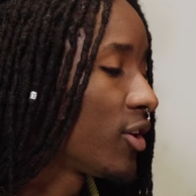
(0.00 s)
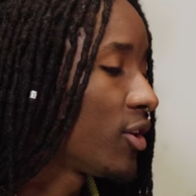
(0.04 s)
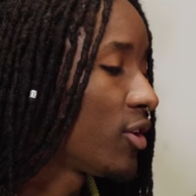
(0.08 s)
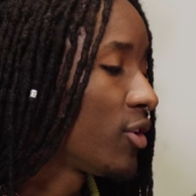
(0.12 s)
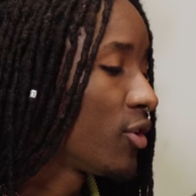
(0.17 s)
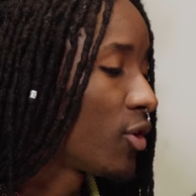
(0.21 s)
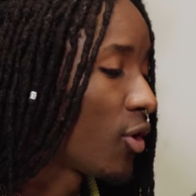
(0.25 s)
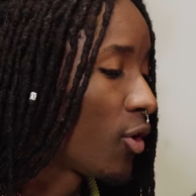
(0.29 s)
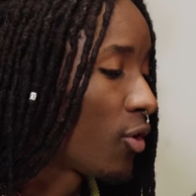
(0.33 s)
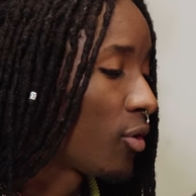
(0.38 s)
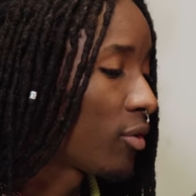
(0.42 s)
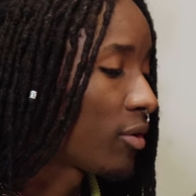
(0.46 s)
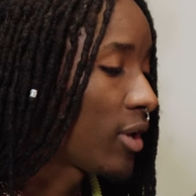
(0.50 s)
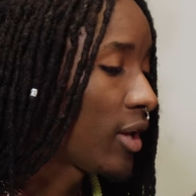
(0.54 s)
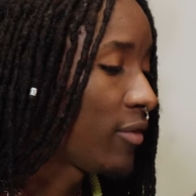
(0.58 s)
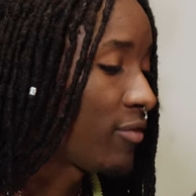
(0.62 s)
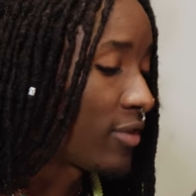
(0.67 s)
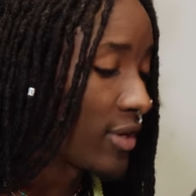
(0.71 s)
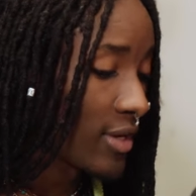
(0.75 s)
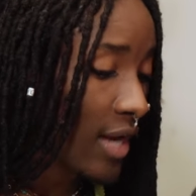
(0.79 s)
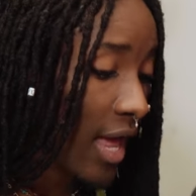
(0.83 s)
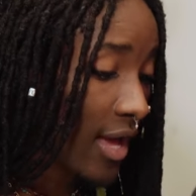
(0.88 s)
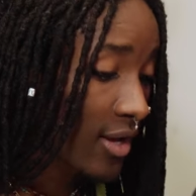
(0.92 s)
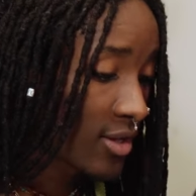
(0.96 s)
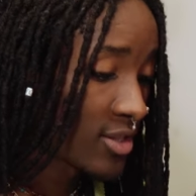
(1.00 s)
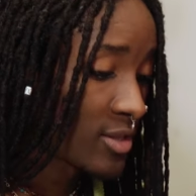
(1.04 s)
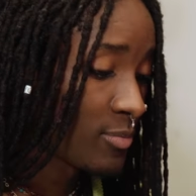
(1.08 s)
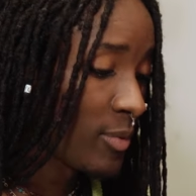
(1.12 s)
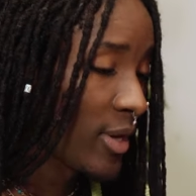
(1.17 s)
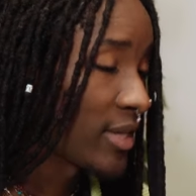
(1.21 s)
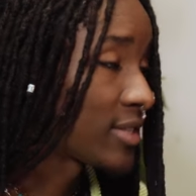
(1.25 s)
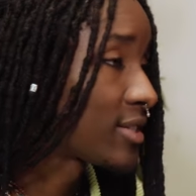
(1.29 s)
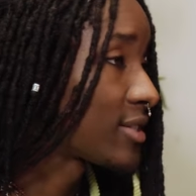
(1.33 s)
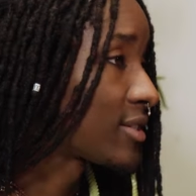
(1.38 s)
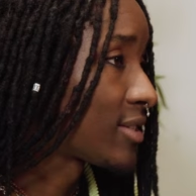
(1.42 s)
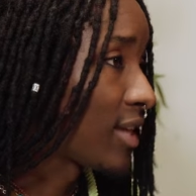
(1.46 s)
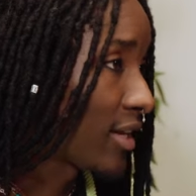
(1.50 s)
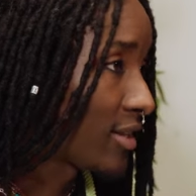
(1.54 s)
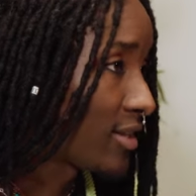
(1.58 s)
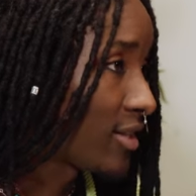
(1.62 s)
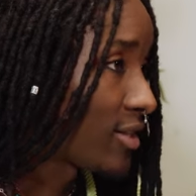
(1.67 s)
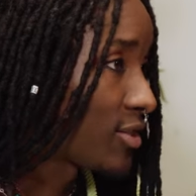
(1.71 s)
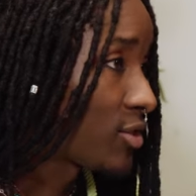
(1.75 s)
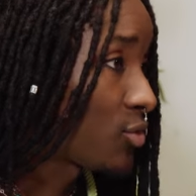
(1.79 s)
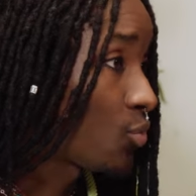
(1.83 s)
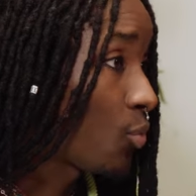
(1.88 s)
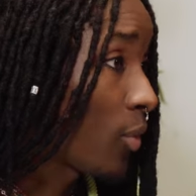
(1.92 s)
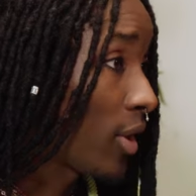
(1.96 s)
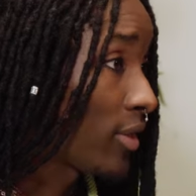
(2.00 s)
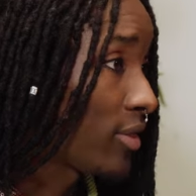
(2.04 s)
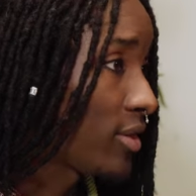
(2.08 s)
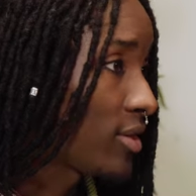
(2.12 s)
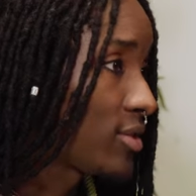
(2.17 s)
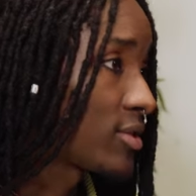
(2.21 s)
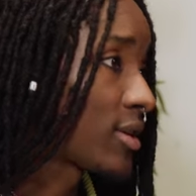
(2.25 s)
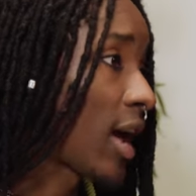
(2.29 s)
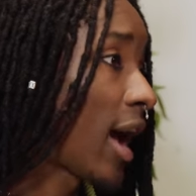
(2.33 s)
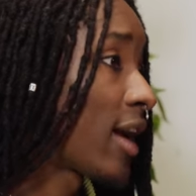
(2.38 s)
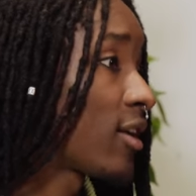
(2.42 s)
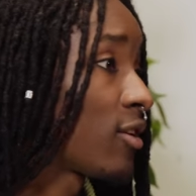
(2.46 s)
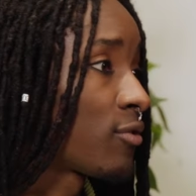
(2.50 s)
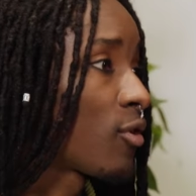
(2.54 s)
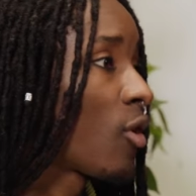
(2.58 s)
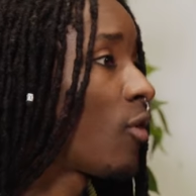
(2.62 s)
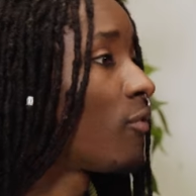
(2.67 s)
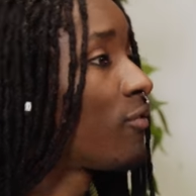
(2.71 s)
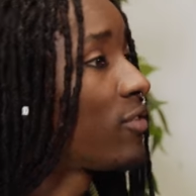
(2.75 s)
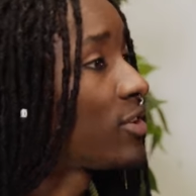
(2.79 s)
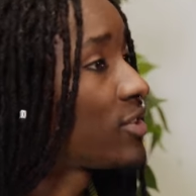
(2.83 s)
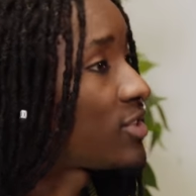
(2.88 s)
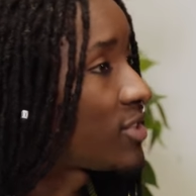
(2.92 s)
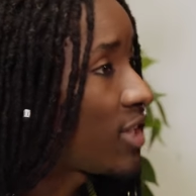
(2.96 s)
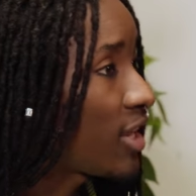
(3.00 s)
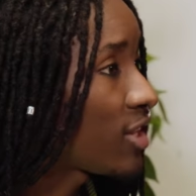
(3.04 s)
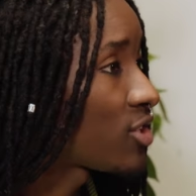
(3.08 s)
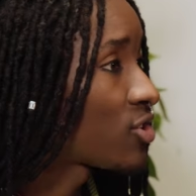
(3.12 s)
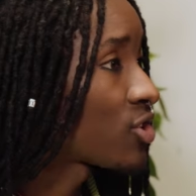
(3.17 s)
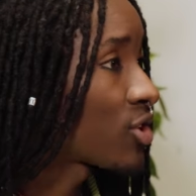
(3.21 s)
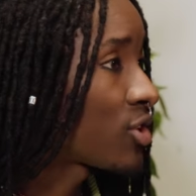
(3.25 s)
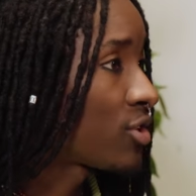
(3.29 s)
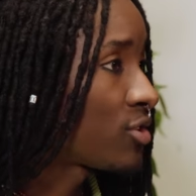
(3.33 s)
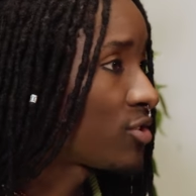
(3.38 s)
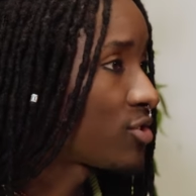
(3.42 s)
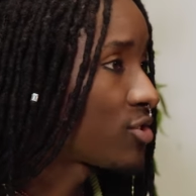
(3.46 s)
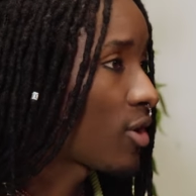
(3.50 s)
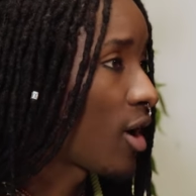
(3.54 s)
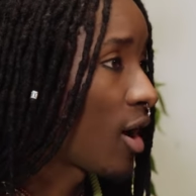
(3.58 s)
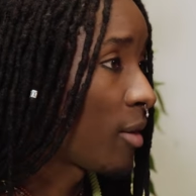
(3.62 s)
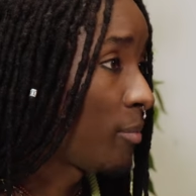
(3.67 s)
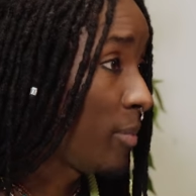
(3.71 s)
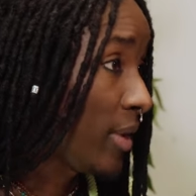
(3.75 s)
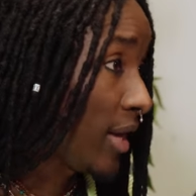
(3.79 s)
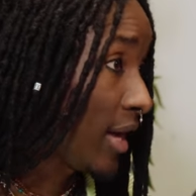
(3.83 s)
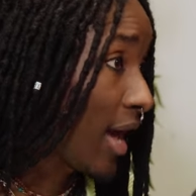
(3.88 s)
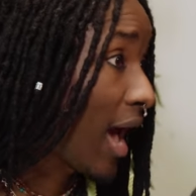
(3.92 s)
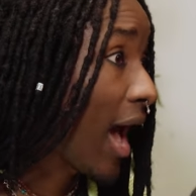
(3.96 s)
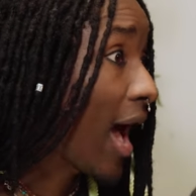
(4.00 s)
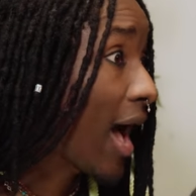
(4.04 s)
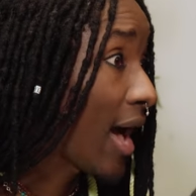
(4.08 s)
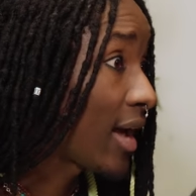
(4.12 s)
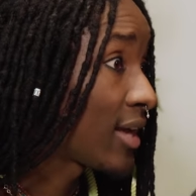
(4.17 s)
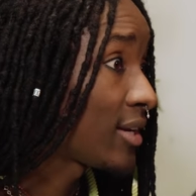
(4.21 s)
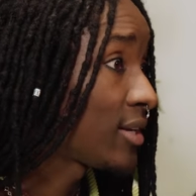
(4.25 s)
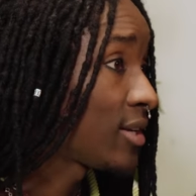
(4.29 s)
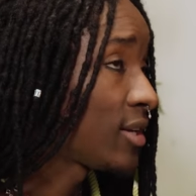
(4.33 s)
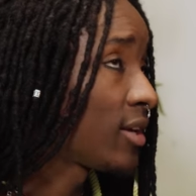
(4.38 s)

You know, even like spaces like this where these kind of conversations are being had.